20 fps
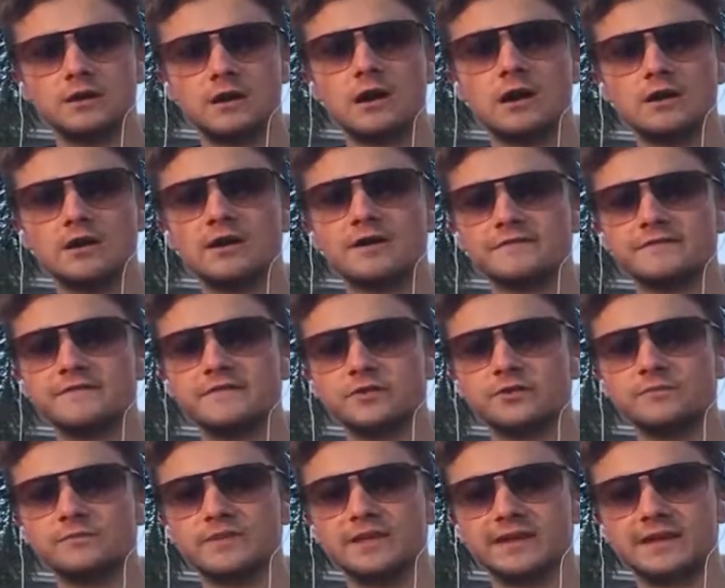a
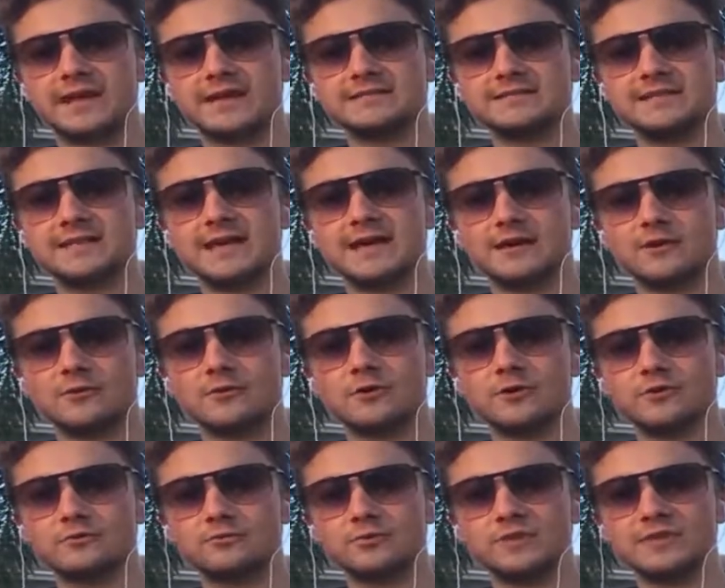film that has a lot of
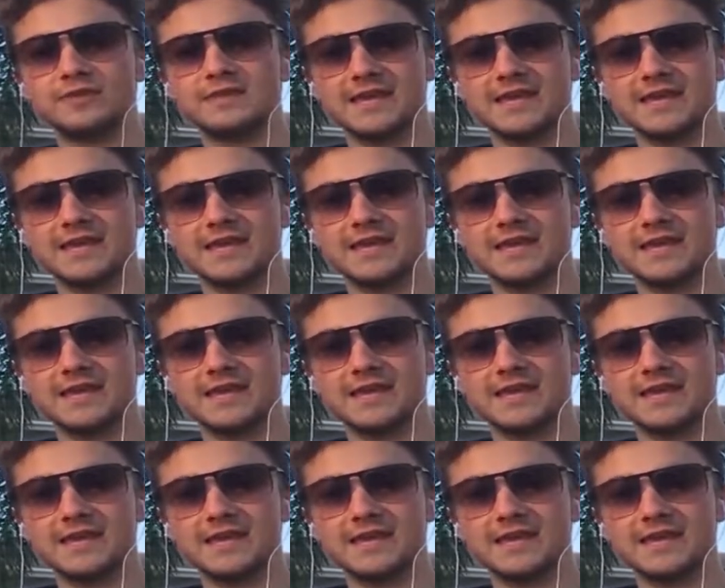heart with